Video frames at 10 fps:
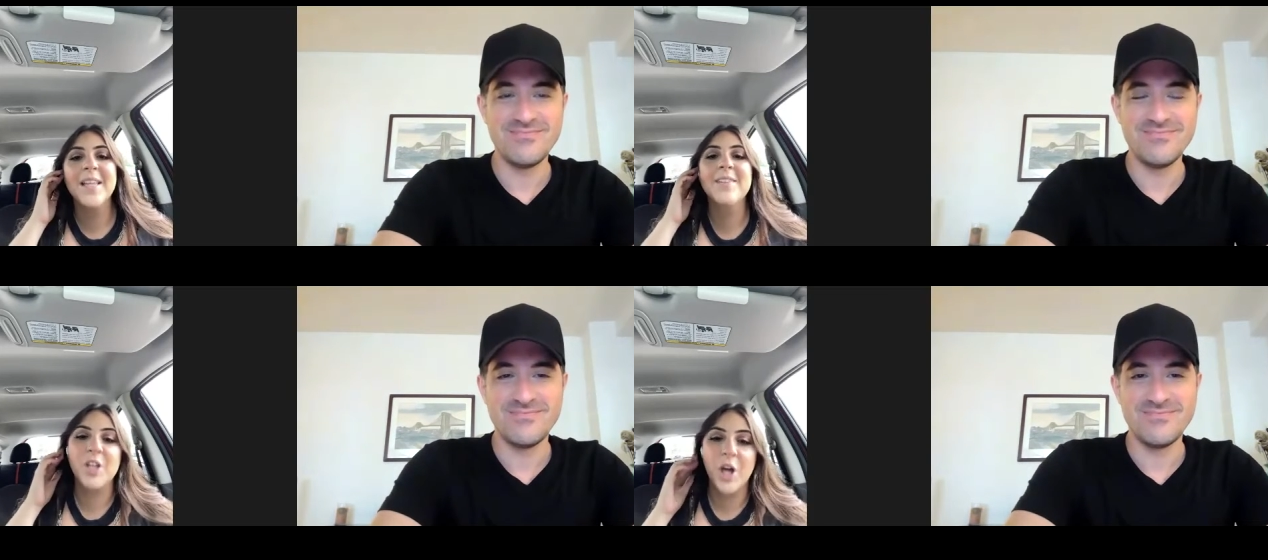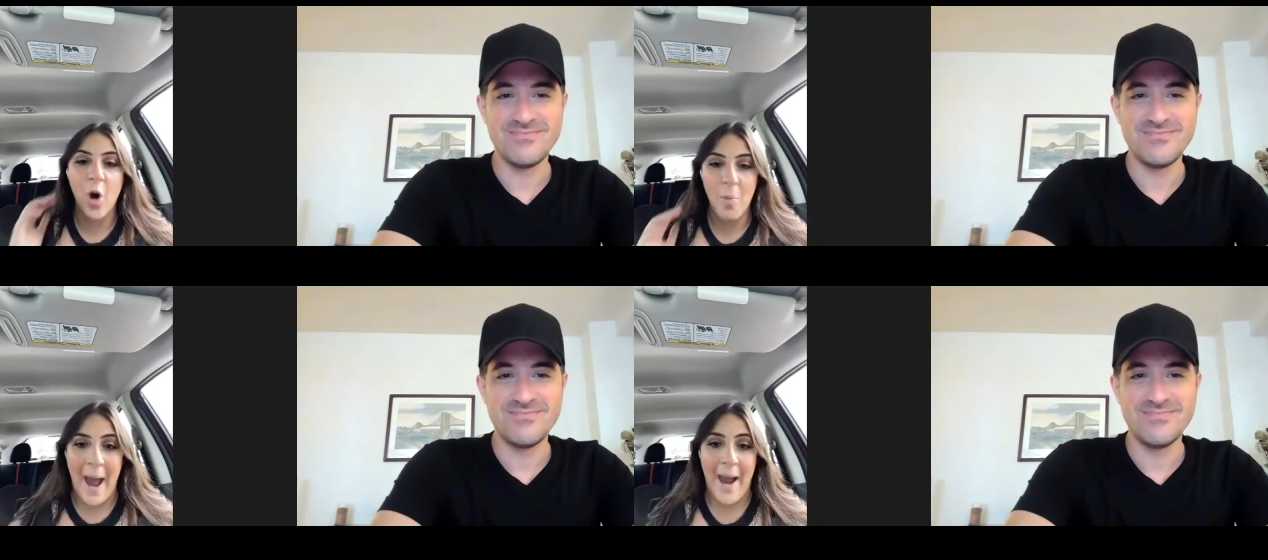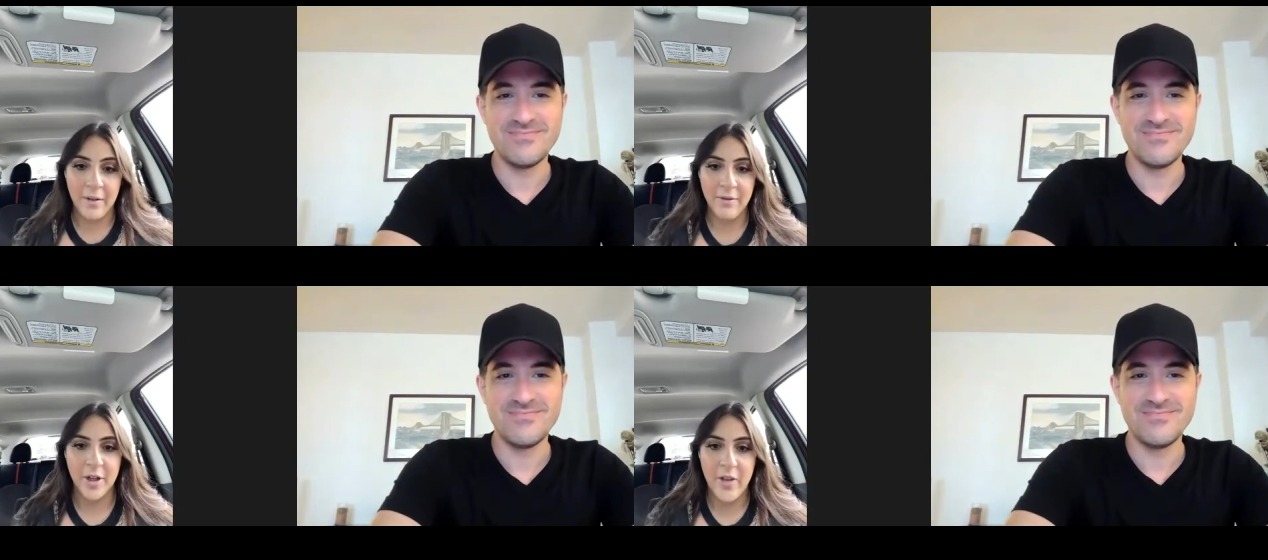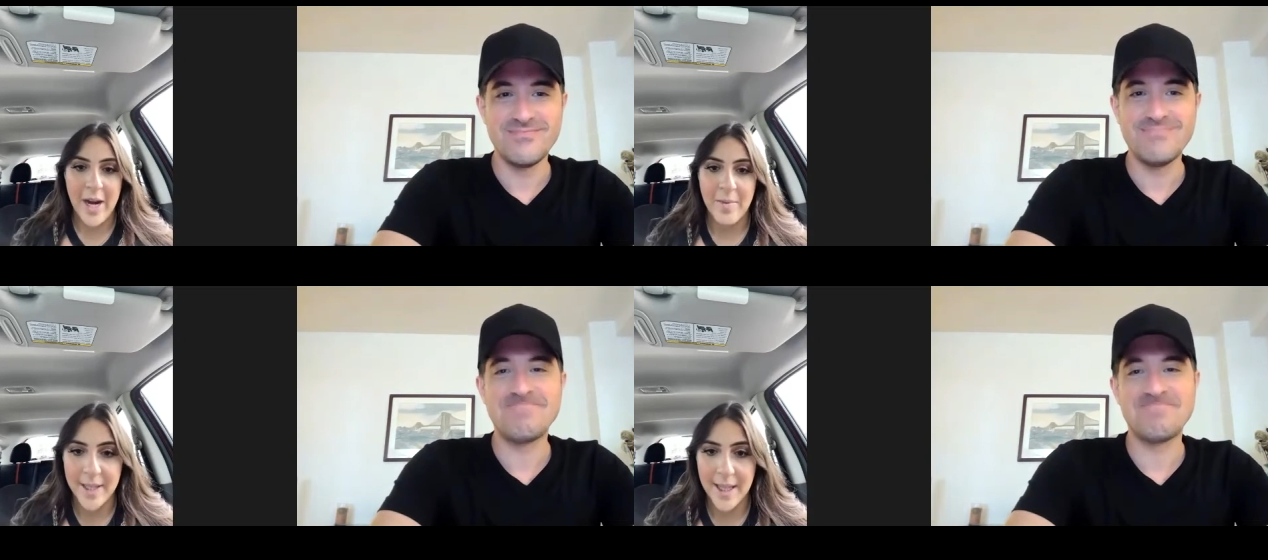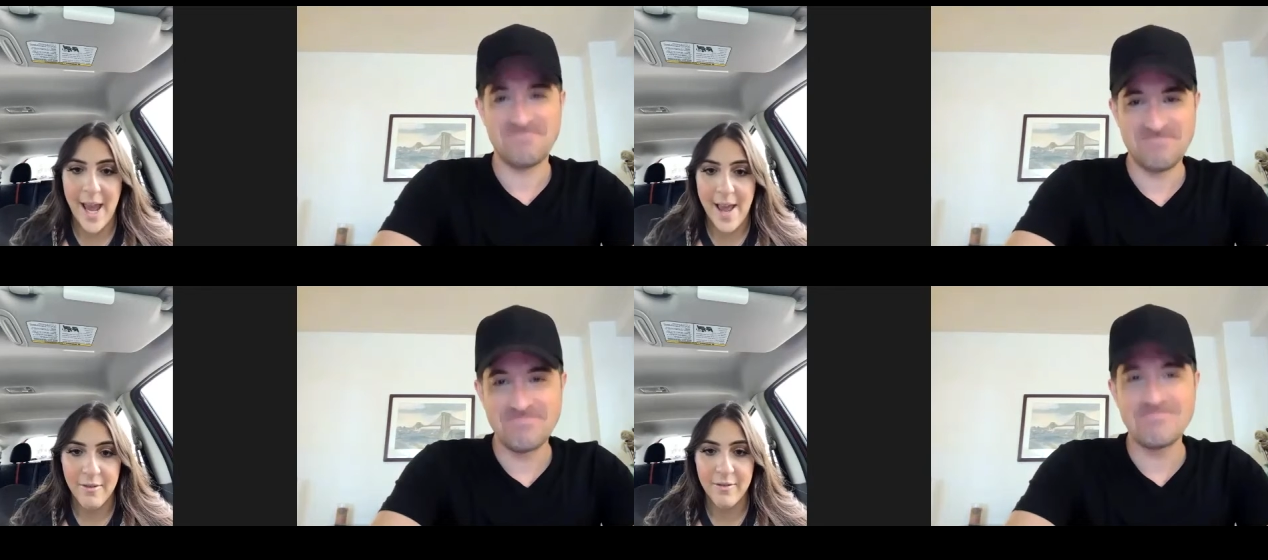Speaker 1: I lived in Commack for a lot of my
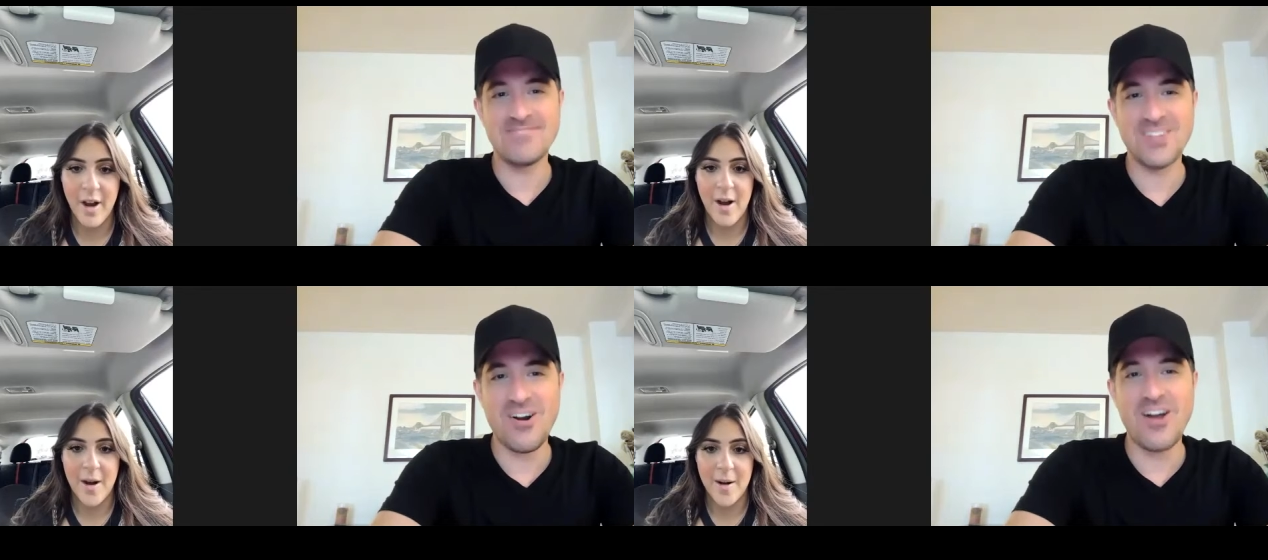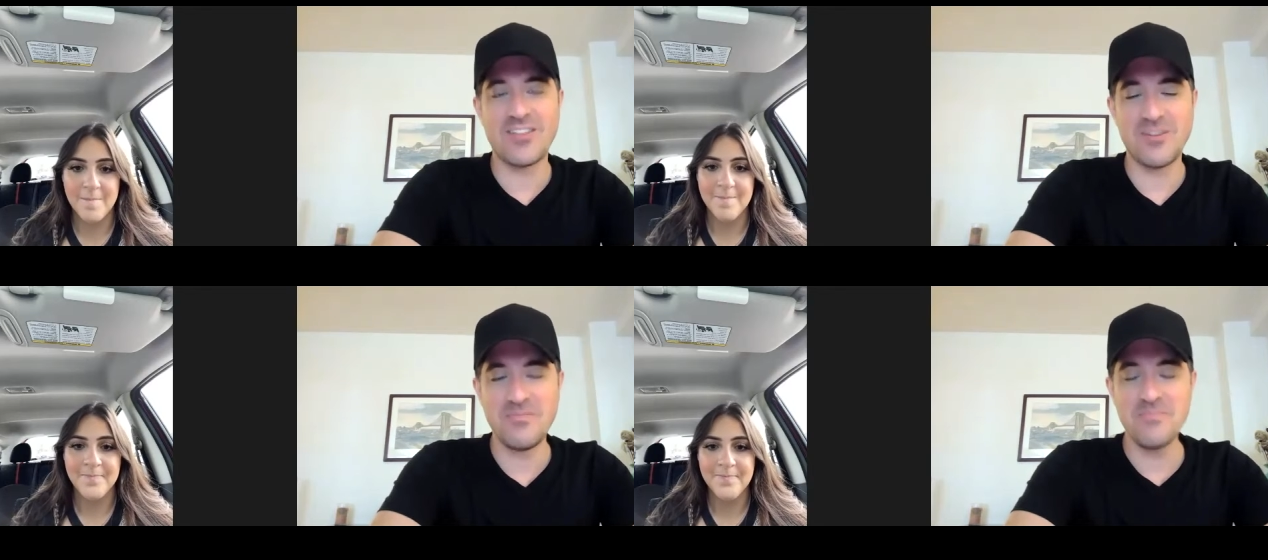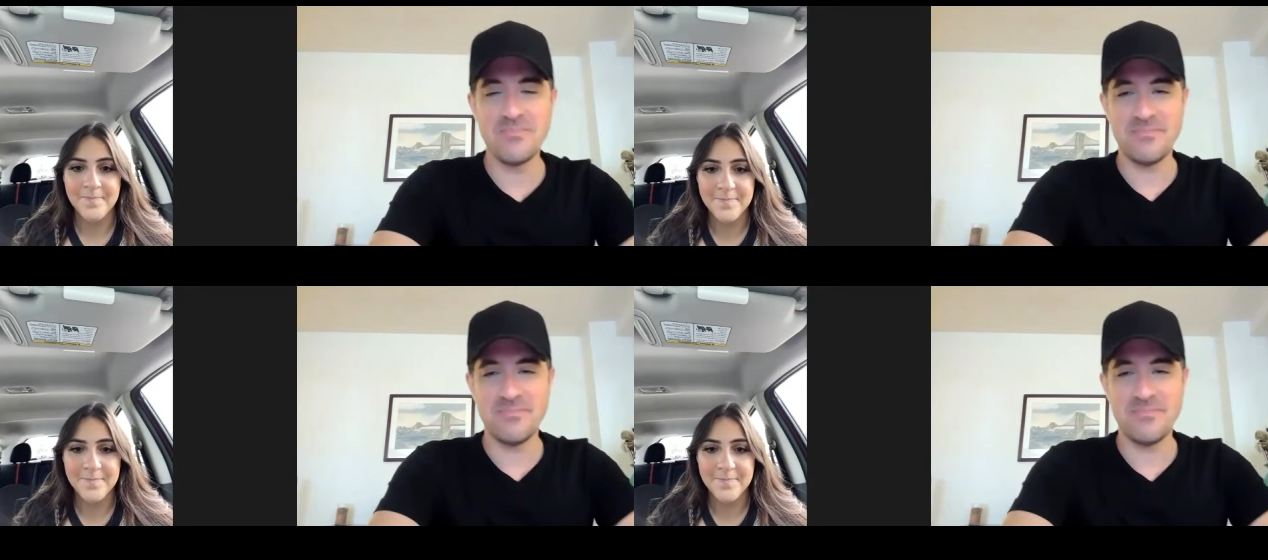life. Um, awesome.